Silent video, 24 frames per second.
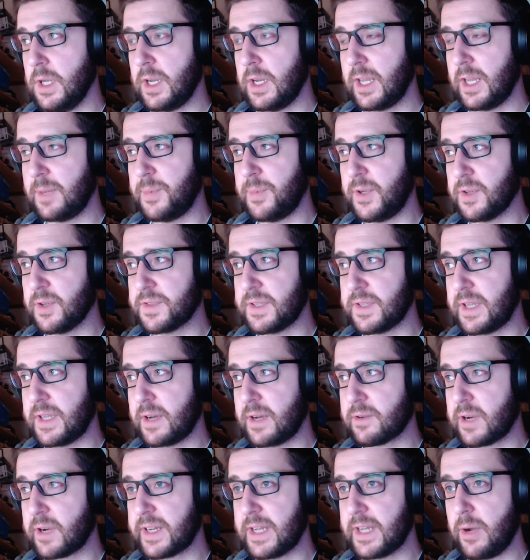Like, because
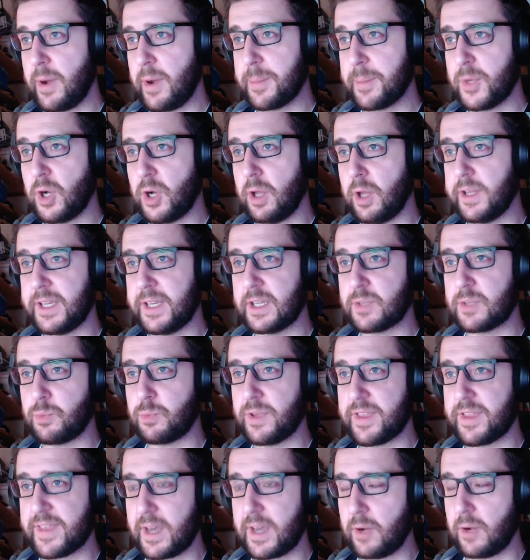right now I'm calling it
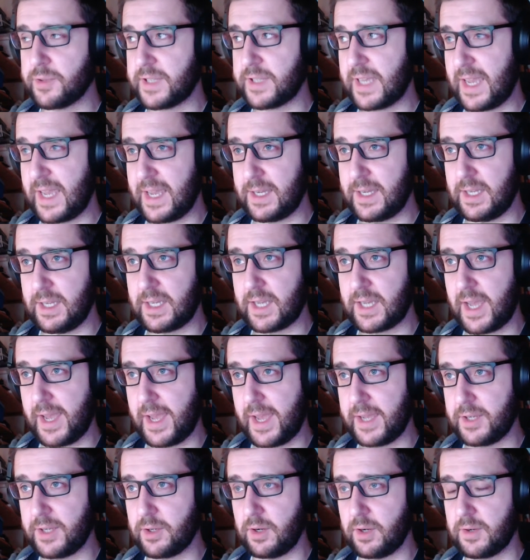without any
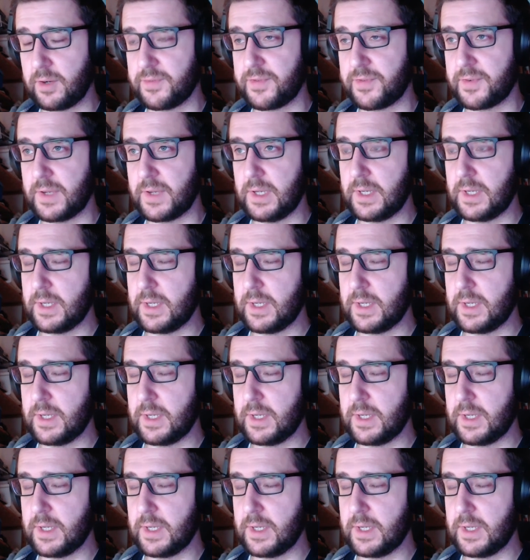kind of